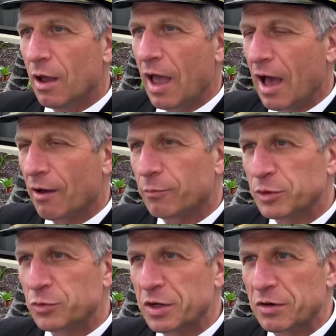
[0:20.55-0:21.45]
have
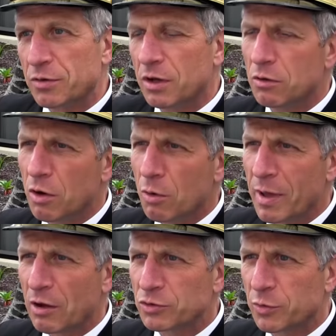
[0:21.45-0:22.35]
between
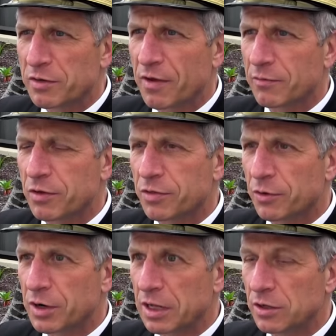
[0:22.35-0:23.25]
about 25 to
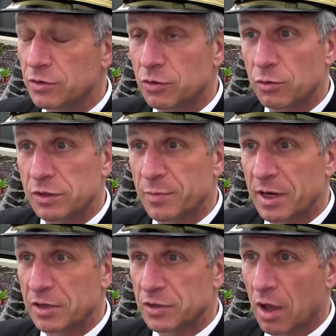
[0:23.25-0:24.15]
30 to as
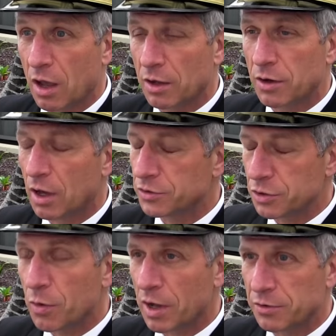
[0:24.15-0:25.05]
many as
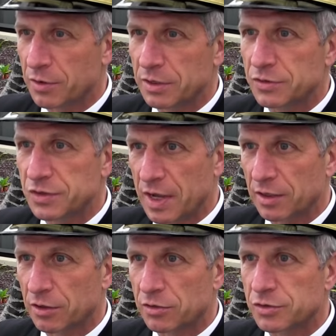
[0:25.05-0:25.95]
200
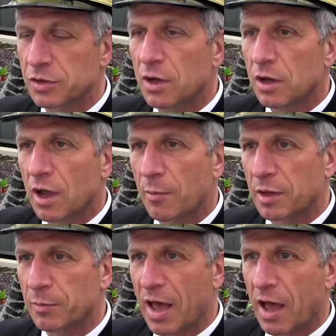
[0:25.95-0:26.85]
sailors
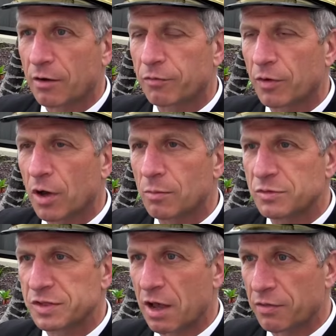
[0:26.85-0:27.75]
coming back from
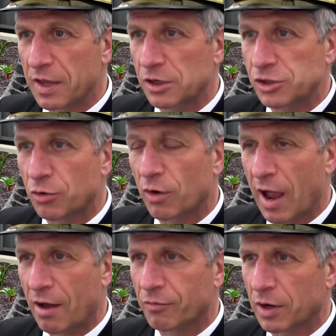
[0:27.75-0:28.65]
South Asia or
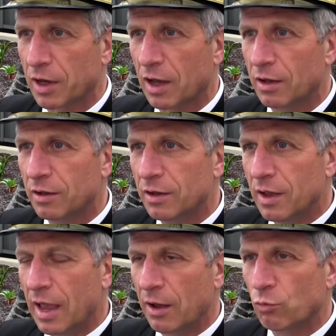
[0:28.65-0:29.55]
Africa.
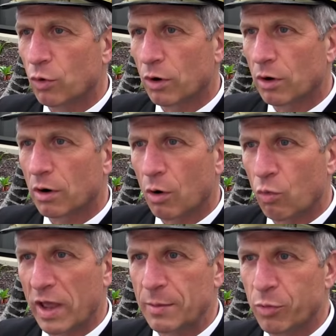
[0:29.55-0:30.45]
And we're a
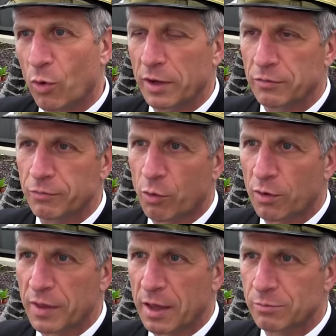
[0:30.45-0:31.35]
waypoint
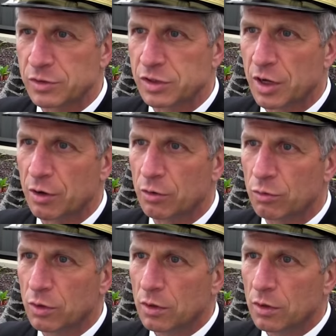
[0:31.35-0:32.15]
for them. So